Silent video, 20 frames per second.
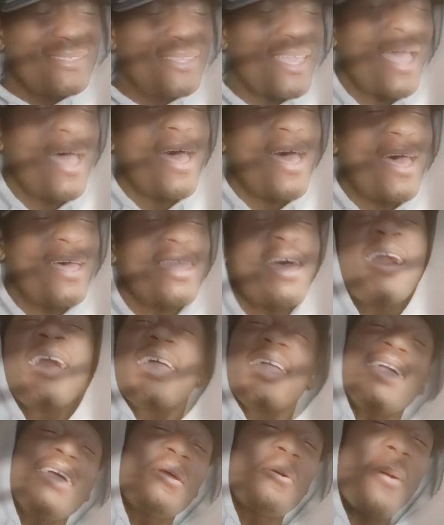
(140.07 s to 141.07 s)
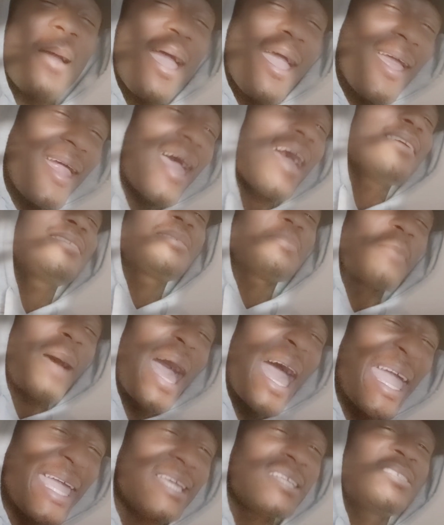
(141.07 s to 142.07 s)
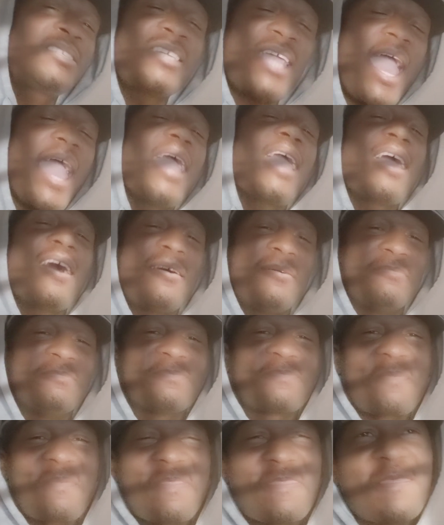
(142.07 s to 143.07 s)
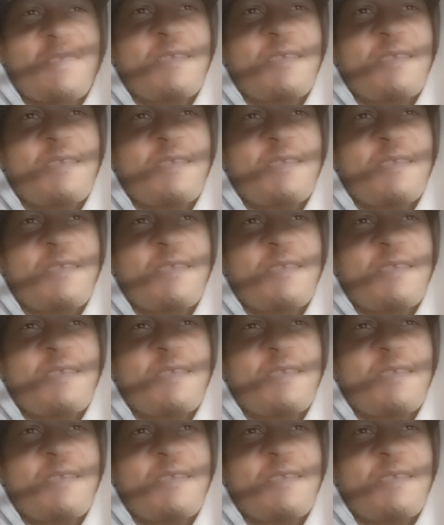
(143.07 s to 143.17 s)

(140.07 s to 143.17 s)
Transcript: Da, da. Uh, anyway, that's my jam. All